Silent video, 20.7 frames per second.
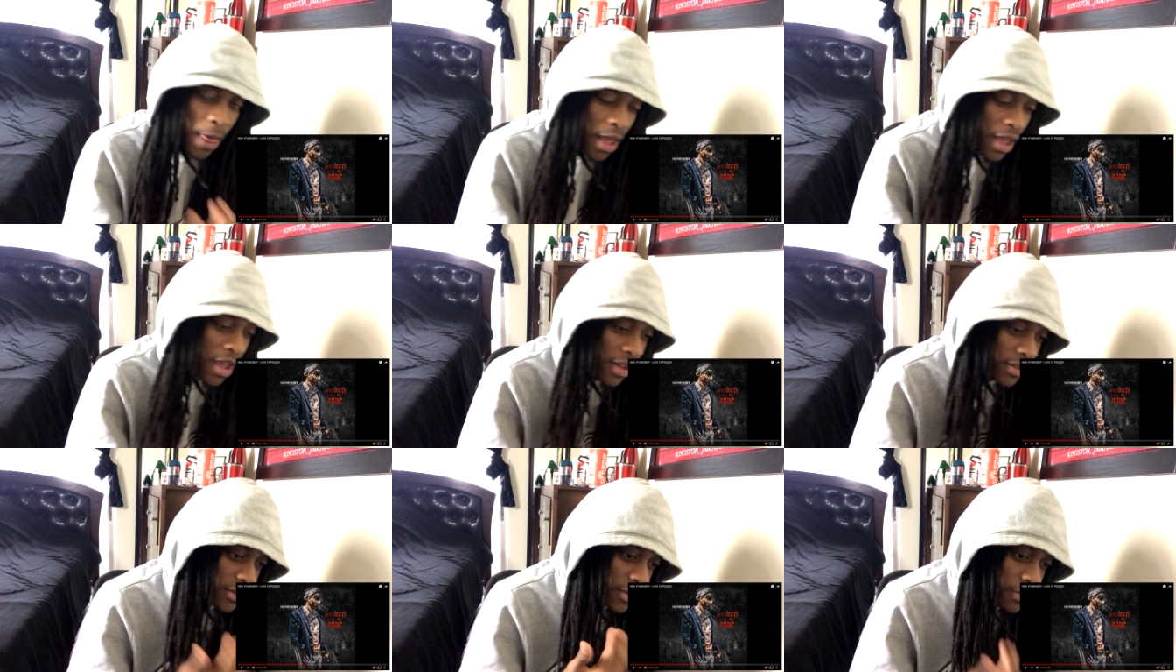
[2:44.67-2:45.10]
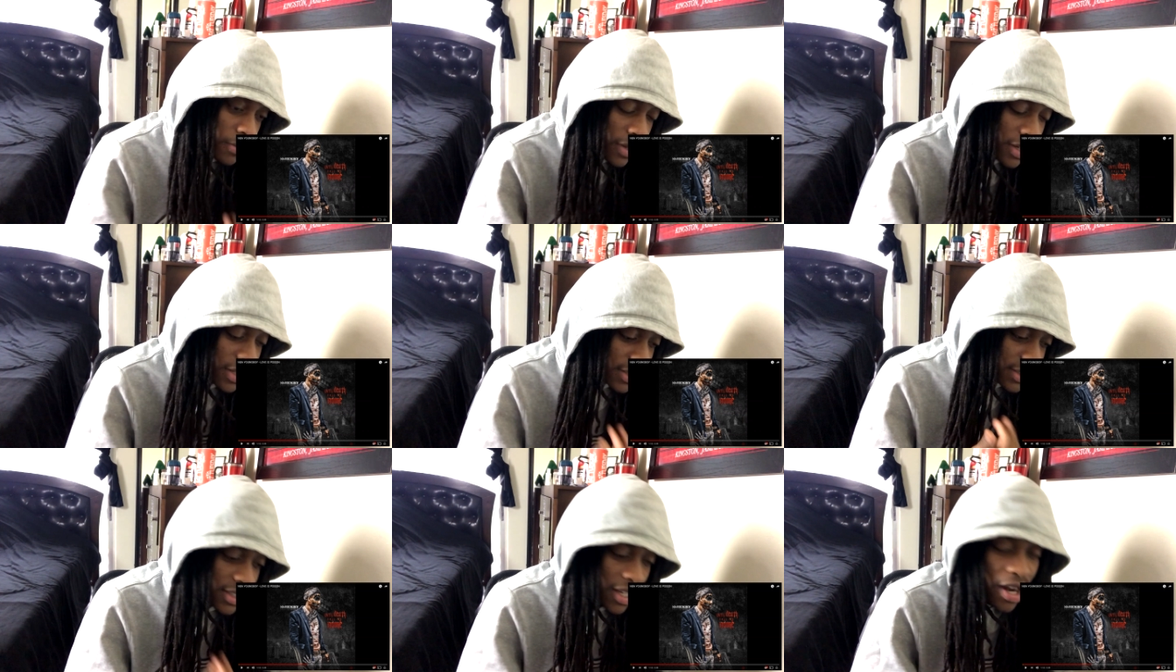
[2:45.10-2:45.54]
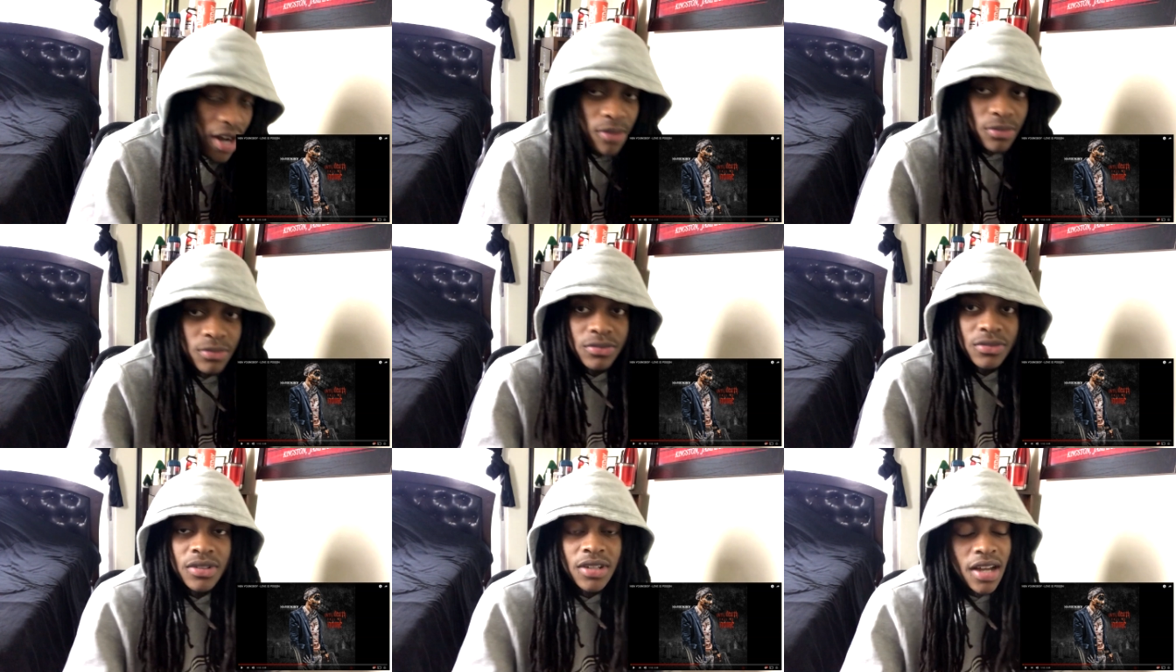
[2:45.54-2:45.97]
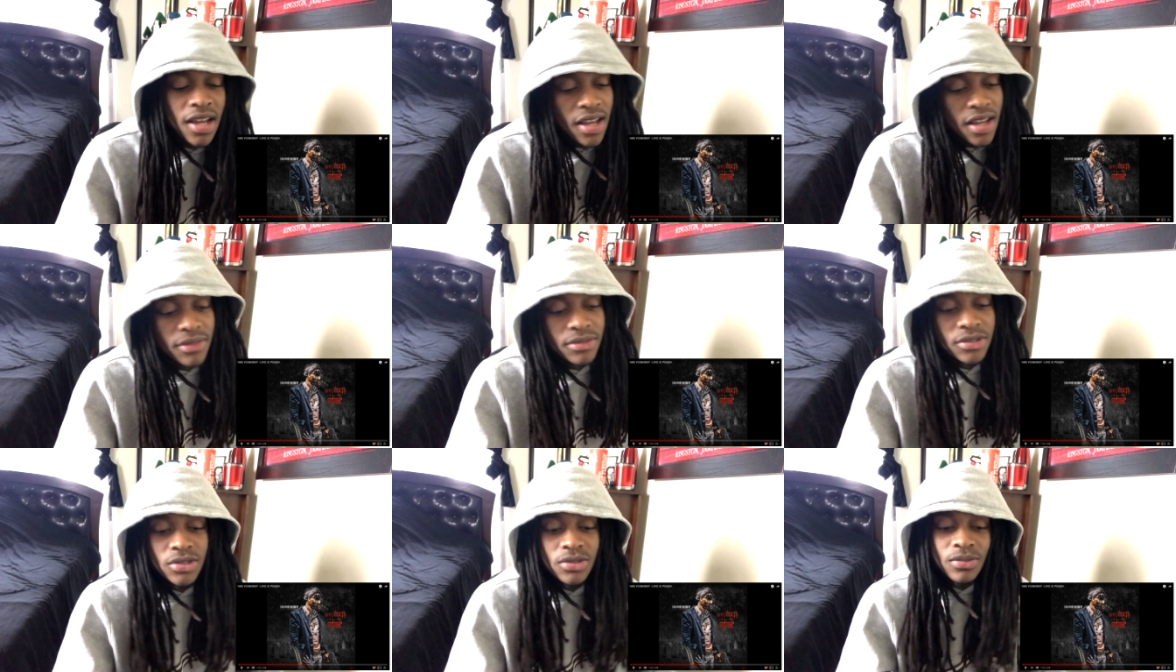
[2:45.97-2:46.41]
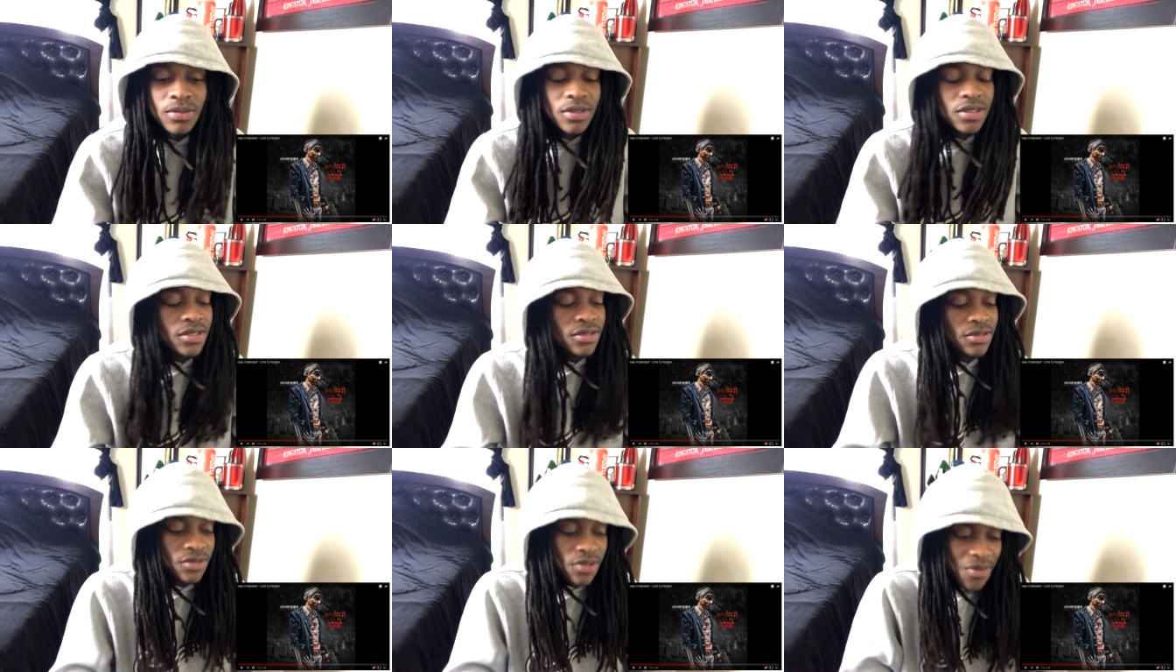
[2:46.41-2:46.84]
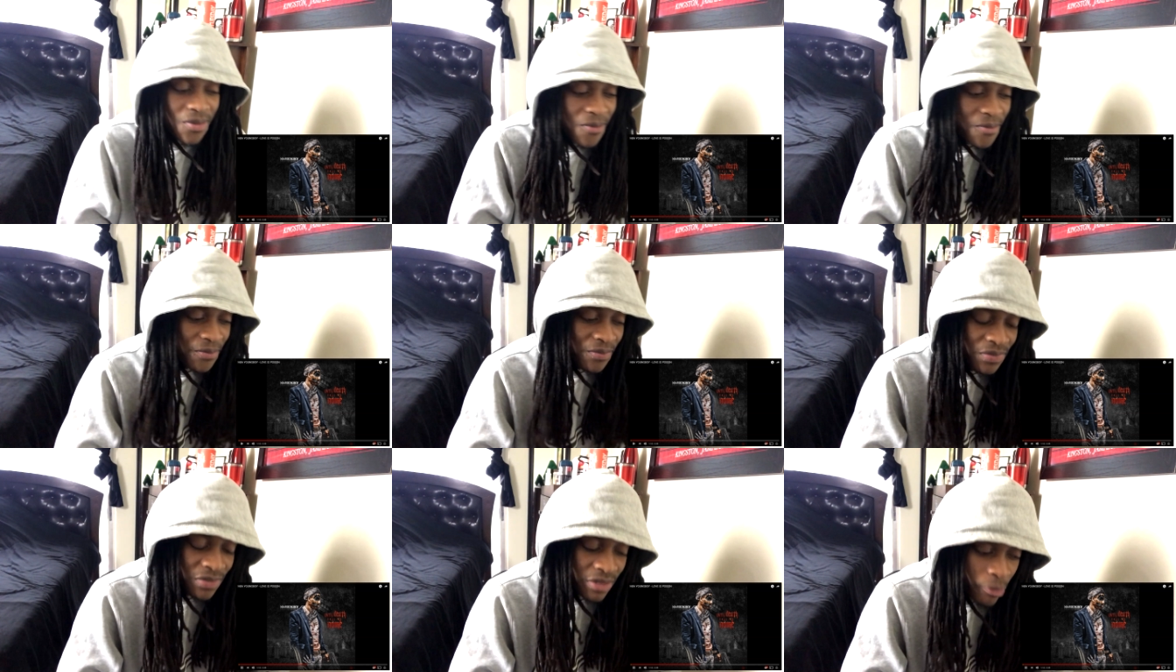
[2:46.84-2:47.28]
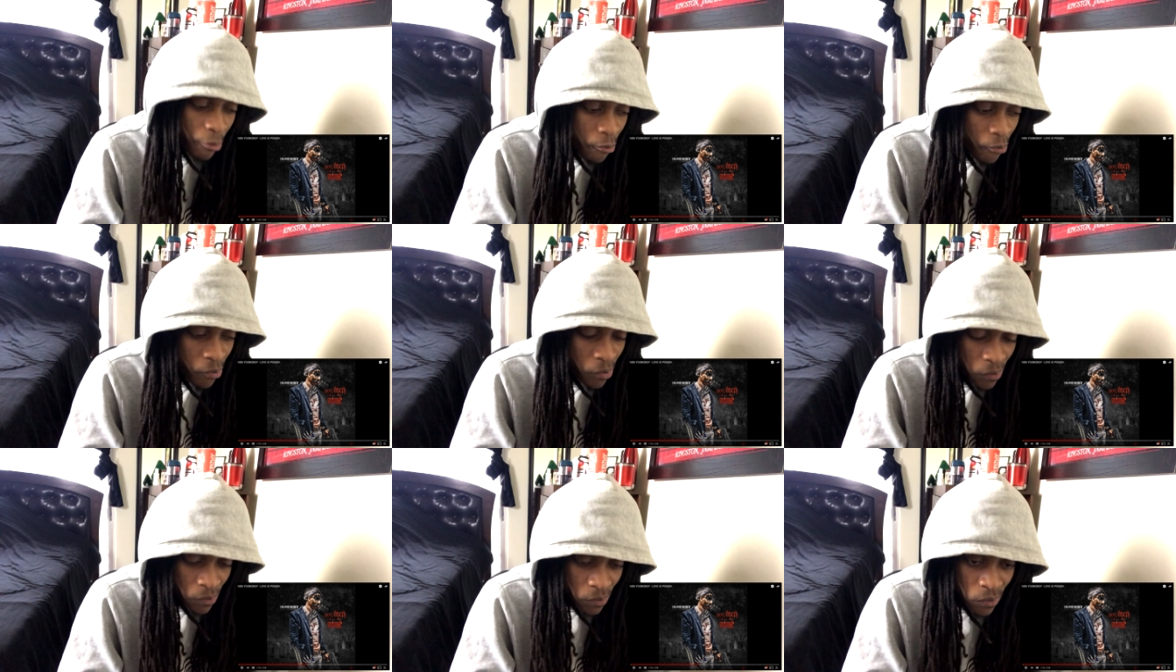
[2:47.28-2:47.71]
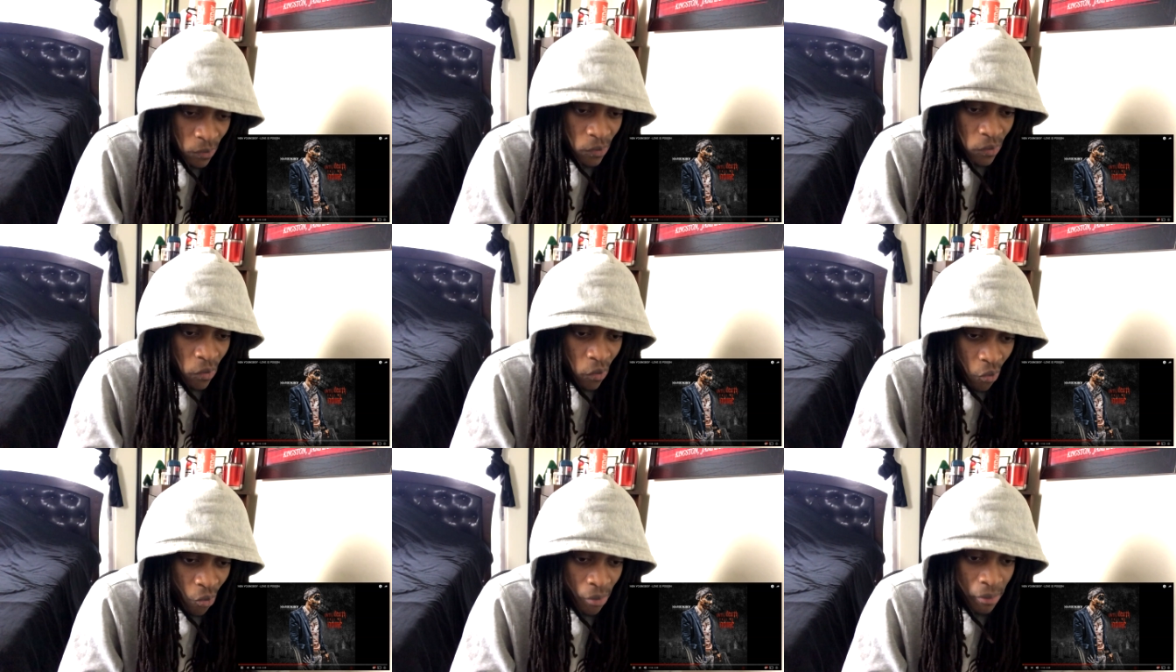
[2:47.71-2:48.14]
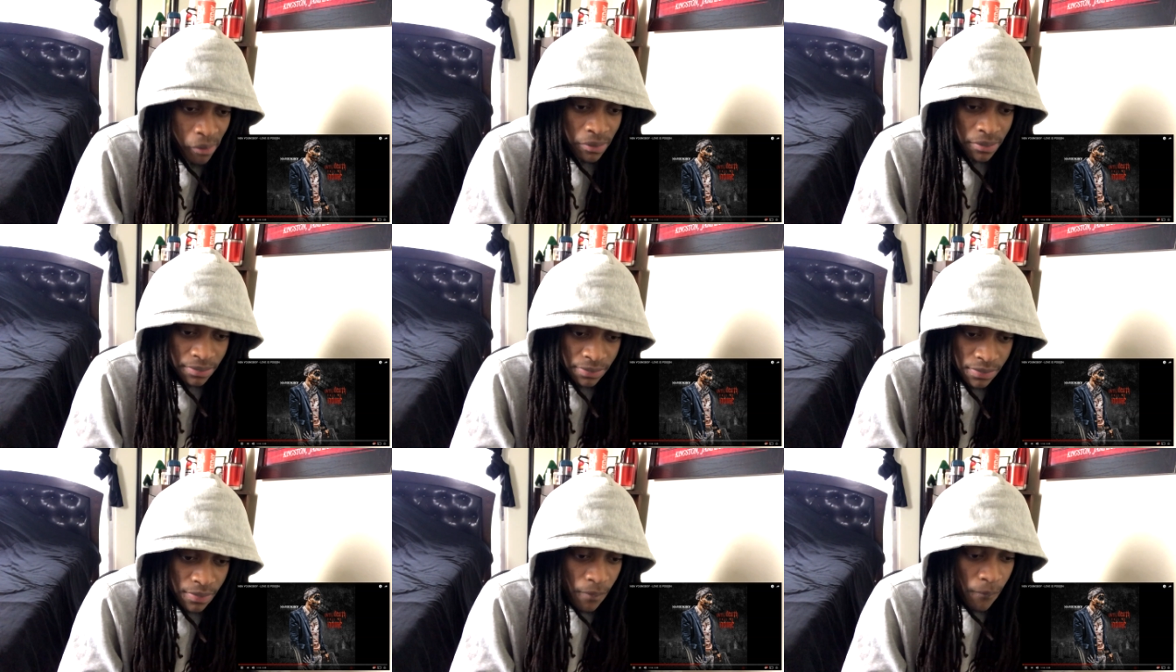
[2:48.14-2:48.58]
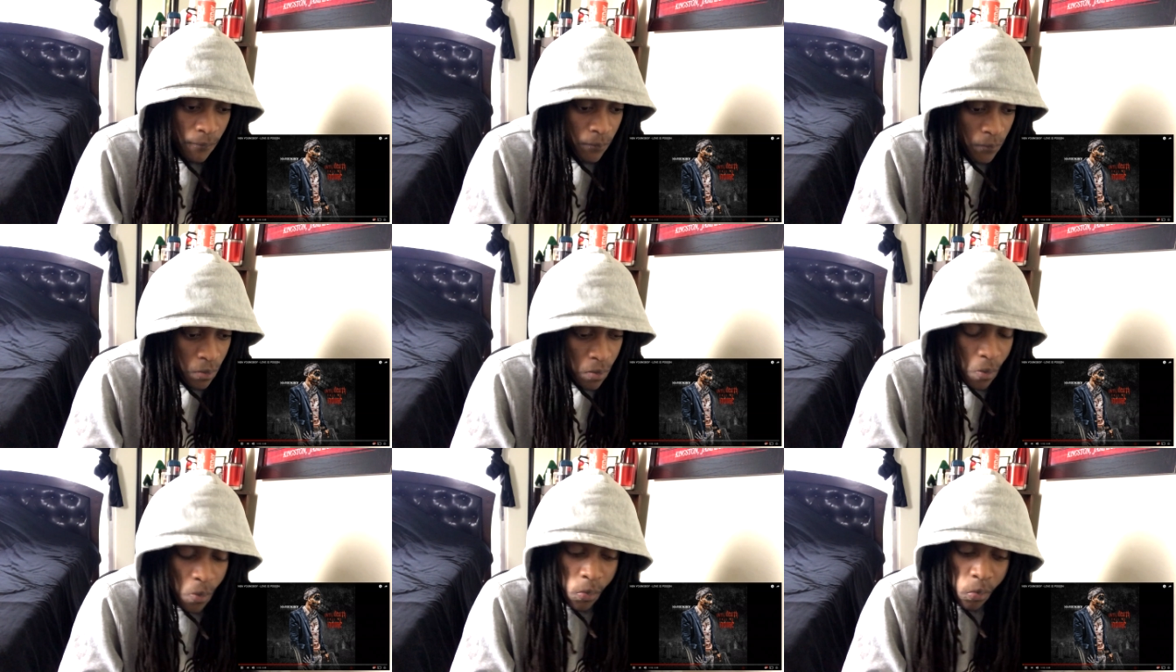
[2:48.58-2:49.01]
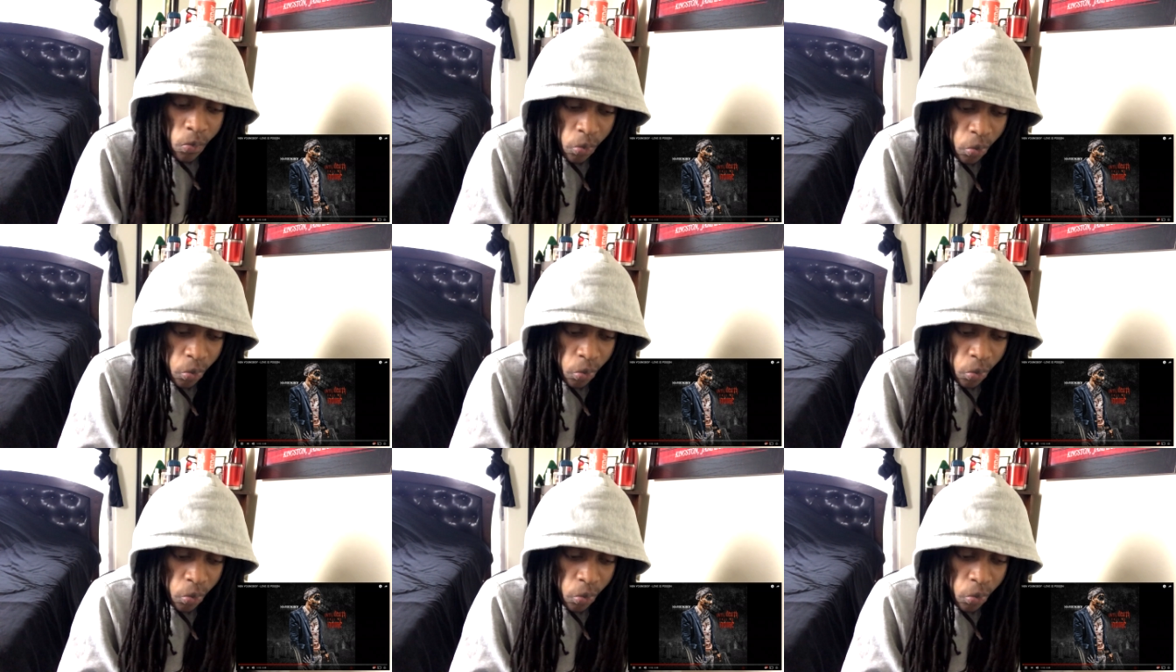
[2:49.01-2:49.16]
I have to buy this album, but I have to, bro. You my thug, I can't lie, you my little baby.